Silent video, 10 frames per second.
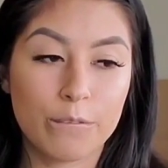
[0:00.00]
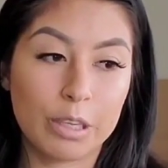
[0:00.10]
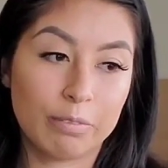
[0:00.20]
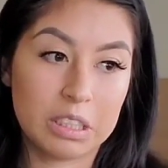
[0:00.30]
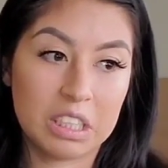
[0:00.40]

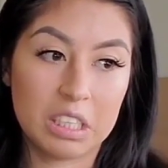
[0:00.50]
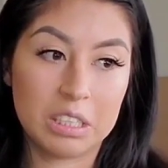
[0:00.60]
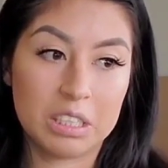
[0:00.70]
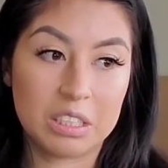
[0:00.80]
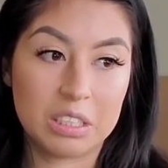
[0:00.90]

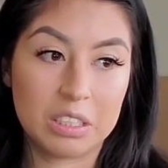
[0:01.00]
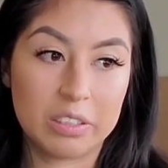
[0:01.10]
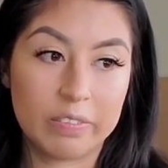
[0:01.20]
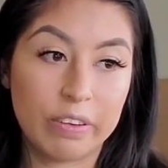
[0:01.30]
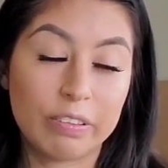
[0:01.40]
50
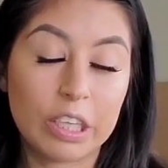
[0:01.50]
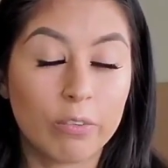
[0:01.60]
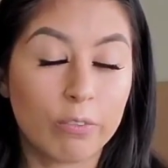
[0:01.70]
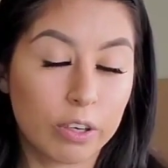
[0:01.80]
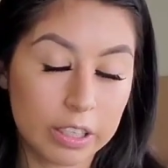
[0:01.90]

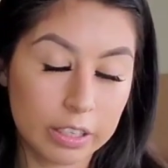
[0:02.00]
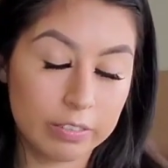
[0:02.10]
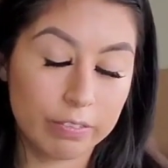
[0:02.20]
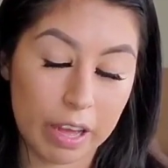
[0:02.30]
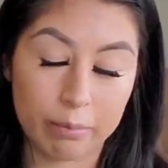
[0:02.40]
or
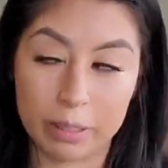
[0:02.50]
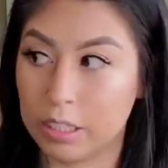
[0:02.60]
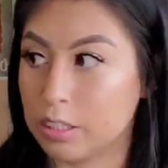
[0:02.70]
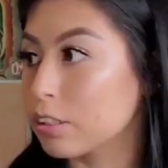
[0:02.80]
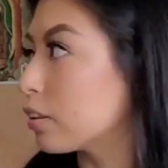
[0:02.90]
45
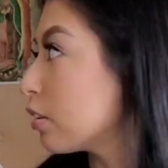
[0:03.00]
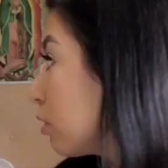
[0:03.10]
minutes.